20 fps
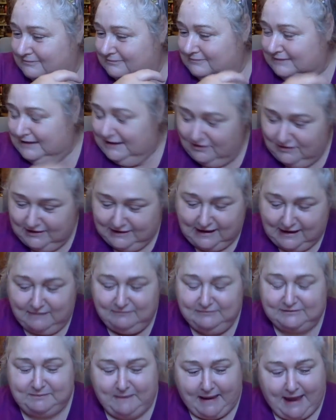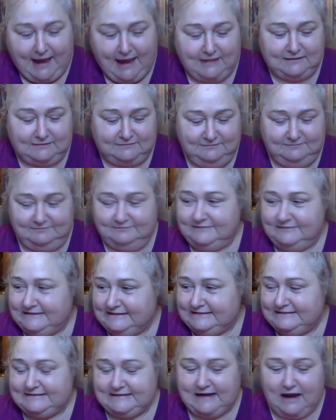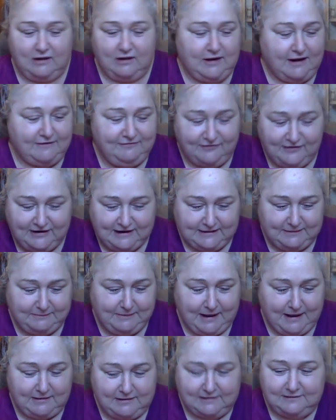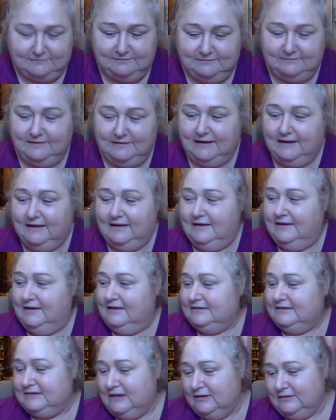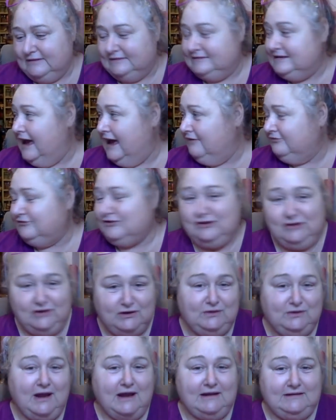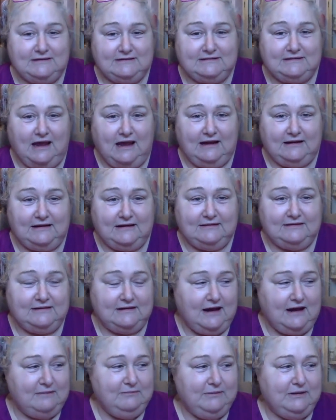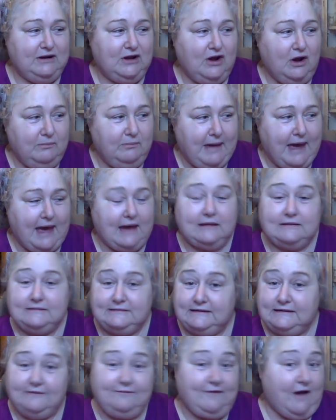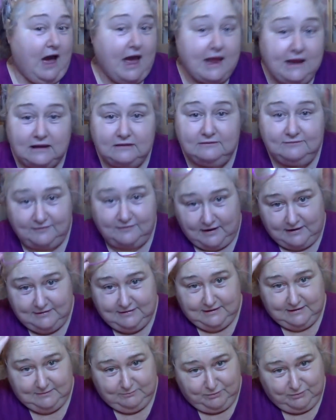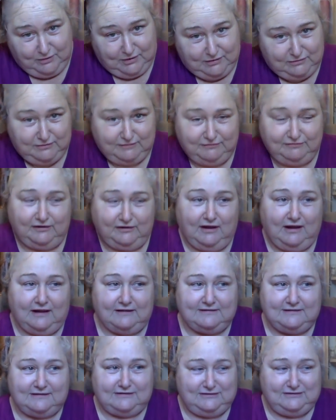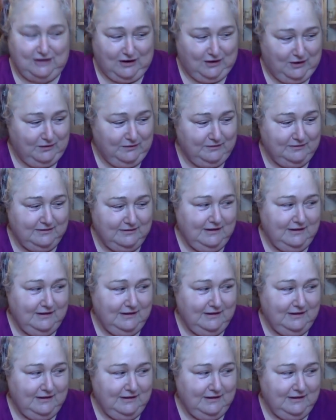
Here he comes back, sits down. I forget about it. So this afternoon I decided that I'm going to go back and see if I can find the embroidery floss. So